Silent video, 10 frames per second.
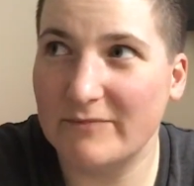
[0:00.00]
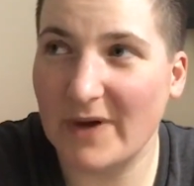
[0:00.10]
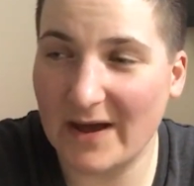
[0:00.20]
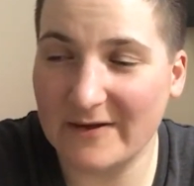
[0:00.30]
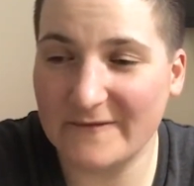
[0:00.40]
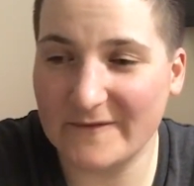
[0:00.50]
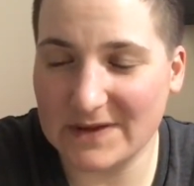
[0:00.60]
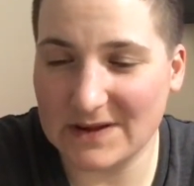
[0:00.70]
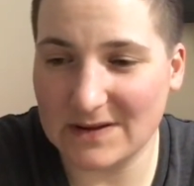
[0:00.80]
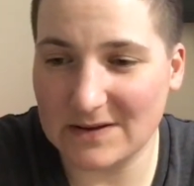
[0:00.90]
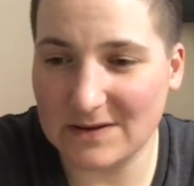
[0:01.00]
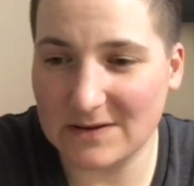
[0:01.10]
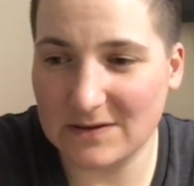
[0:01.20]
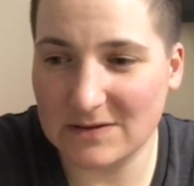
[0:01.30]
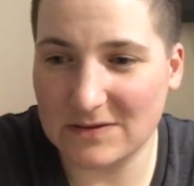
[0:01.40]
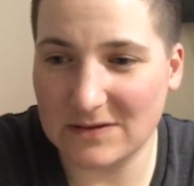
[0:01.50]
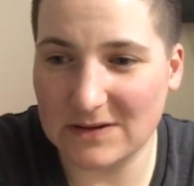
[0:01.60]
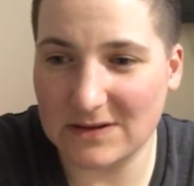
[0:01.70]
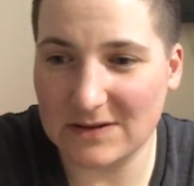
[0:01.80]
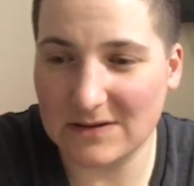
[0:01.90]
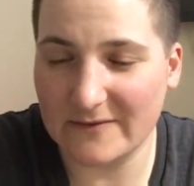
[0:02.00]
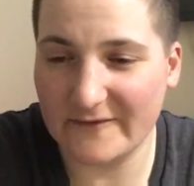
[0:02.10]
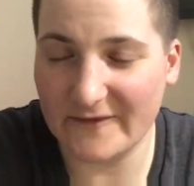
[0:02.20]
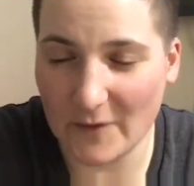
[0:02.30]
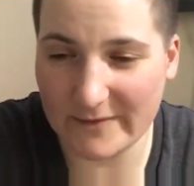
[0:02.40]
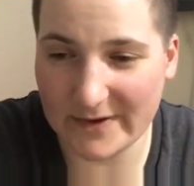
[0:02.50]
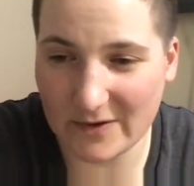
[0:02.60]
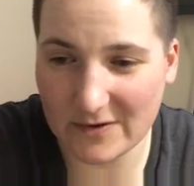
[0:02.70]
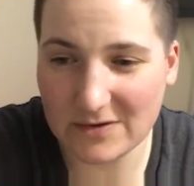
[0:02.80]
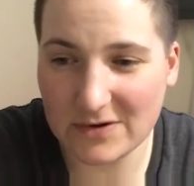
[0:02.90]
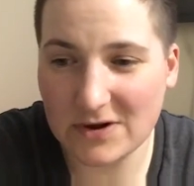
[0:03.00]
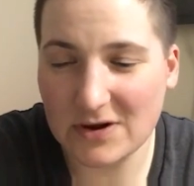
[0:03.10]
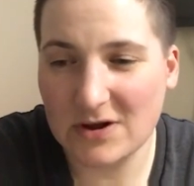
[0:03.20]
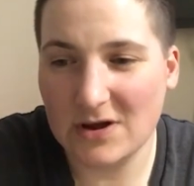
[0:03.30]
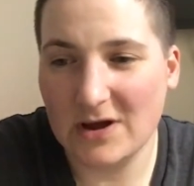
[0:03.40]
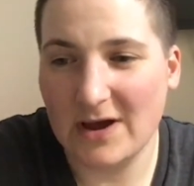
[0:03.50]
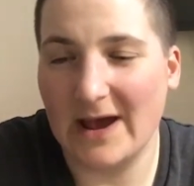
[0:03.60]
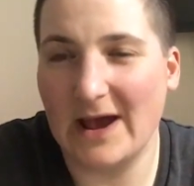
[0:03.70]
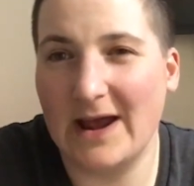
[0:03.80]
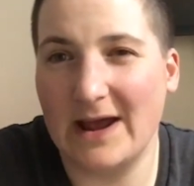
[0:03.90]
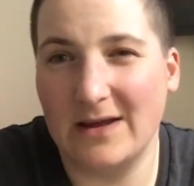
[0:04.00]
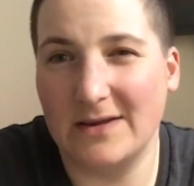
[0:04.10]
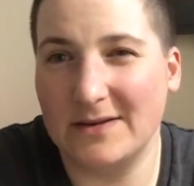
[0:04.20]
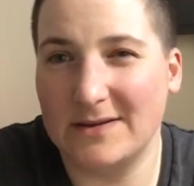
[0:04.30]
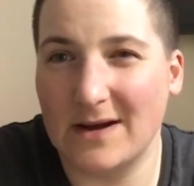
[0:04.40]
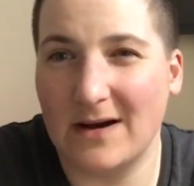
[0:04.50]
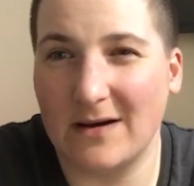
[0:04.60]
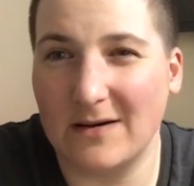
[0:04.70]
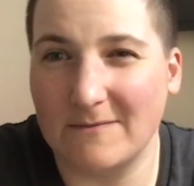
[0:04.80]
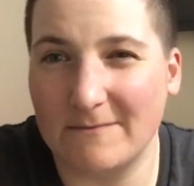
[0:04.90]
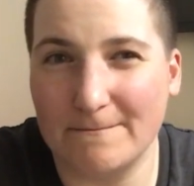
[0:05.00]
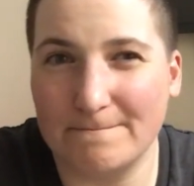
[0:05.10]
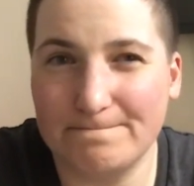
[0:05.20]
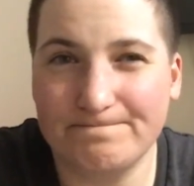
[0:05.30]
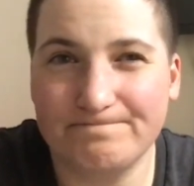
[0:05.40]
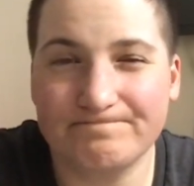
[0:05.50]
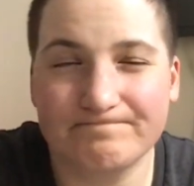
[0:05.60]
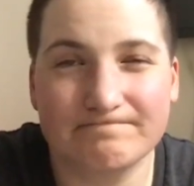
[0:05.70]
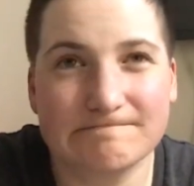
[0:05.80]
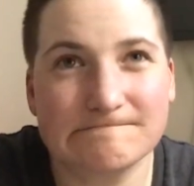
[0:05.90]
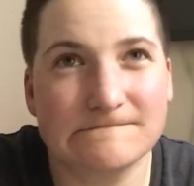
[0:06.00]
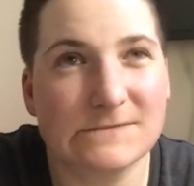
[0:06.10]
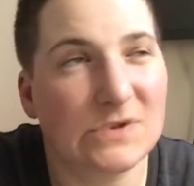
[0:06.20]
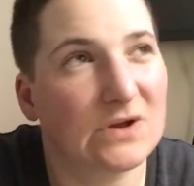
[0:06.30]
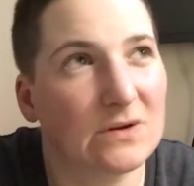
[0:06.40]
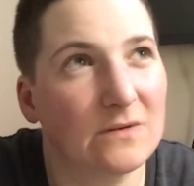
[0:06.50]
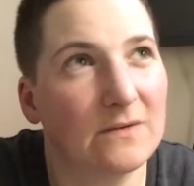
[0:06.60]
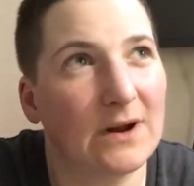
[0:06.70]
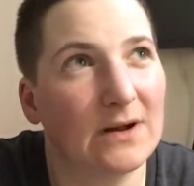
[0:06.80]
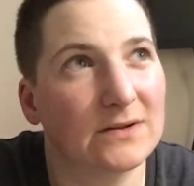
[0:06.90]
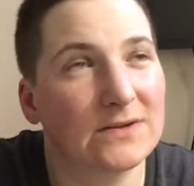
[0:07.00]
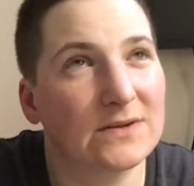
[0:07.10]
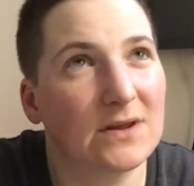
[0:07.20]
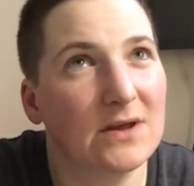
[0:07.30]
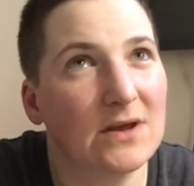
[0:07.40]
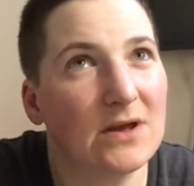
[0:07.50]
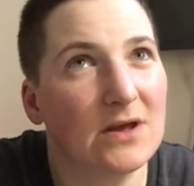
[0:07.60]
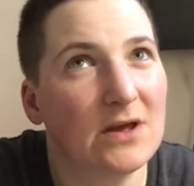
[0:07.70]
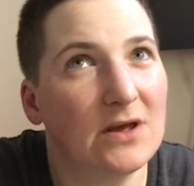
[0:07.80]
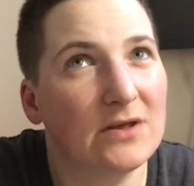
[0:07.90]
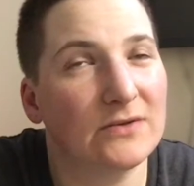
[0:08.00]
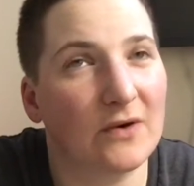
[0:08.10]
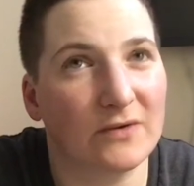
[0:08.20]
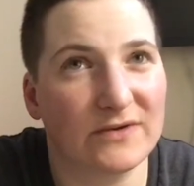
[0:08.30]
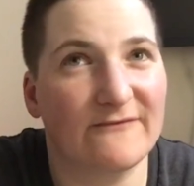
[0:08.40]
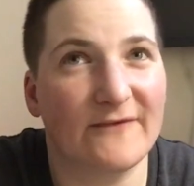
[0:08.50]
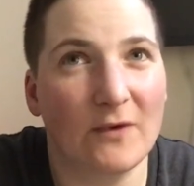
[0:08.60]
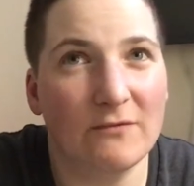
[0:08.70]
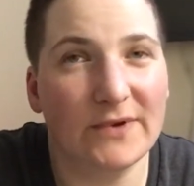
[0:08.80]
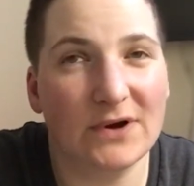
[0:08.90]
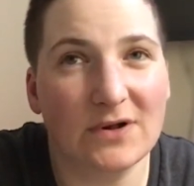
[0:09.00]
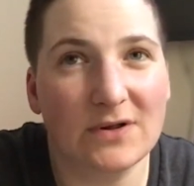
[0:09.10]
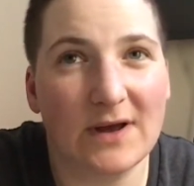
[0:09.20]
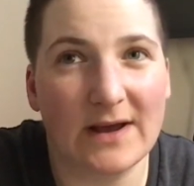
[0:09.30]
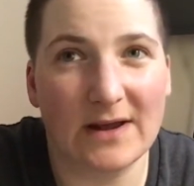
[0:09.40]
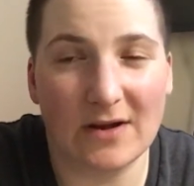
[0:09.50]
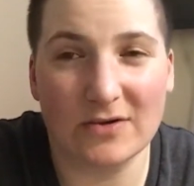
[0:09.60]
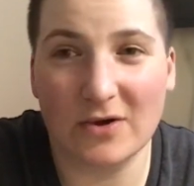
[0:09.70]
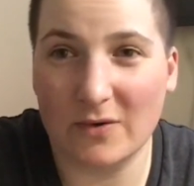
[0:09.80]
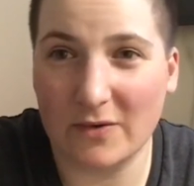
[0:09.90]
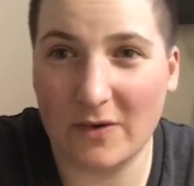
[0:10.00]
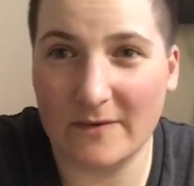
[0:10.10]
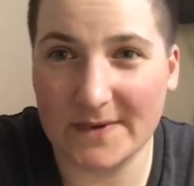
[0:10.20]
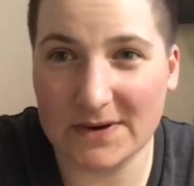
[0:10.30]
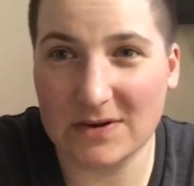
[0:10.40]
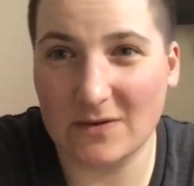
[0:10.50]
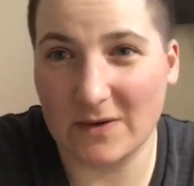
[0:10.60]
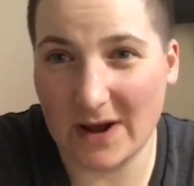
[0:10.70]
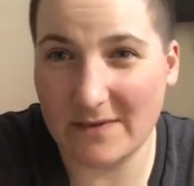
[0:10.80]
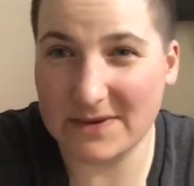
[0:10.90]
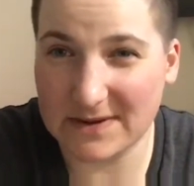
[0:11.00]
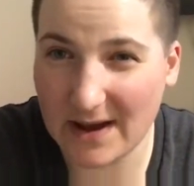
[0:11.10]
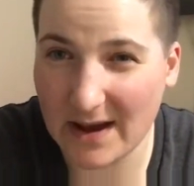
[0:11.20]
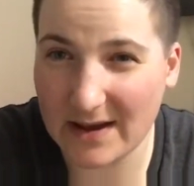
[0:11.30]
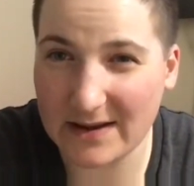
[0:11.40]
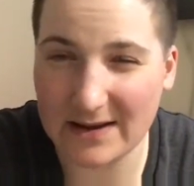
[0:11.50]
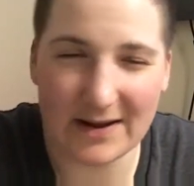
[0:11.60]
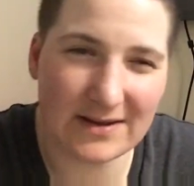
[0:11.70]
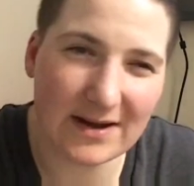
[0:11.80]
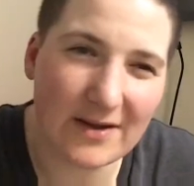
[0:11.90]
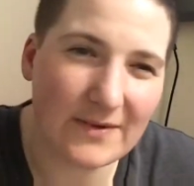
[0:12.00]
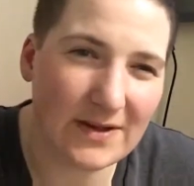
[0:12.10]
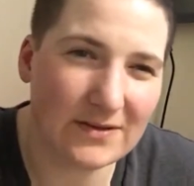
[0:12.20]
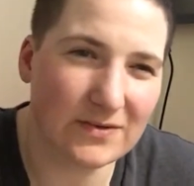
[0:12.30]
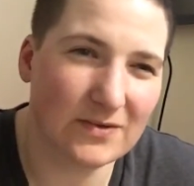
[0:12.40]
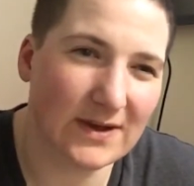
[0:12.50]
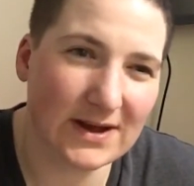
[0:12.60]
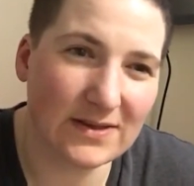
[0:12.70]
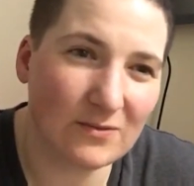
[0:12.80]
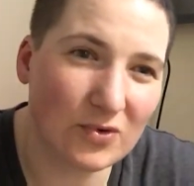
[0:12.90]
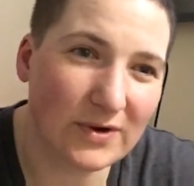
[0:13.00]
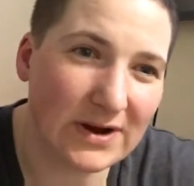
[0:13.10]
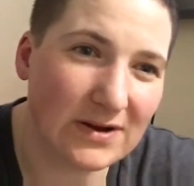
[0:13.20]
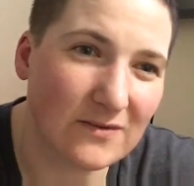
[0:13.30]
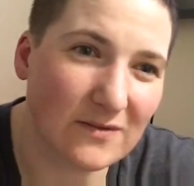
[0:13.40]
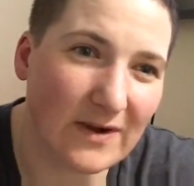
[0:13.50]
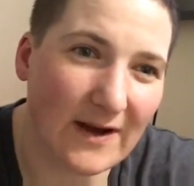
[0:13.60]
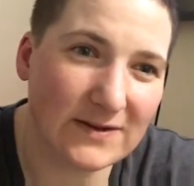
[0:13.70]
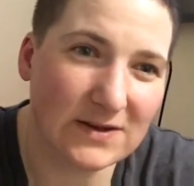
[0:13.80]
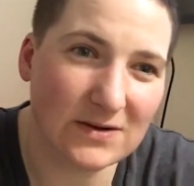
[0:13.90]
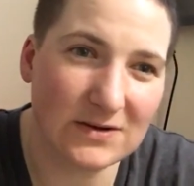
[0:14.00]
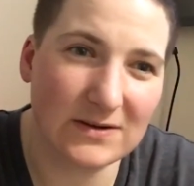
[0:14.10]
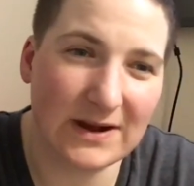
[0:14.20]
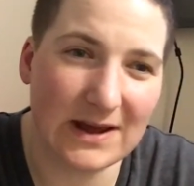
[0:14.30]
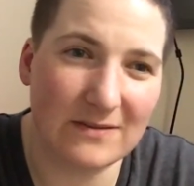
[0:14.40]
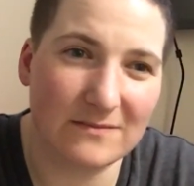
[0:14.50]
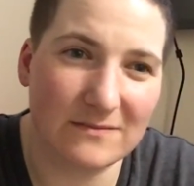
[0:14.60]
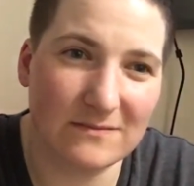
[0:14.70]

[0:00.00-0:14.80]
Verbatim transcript: paying for the the phone bill, and um, what else? So it's the phone bill, and I'll go over to the YMCA, and I think I'd rather do it like in the morning after camp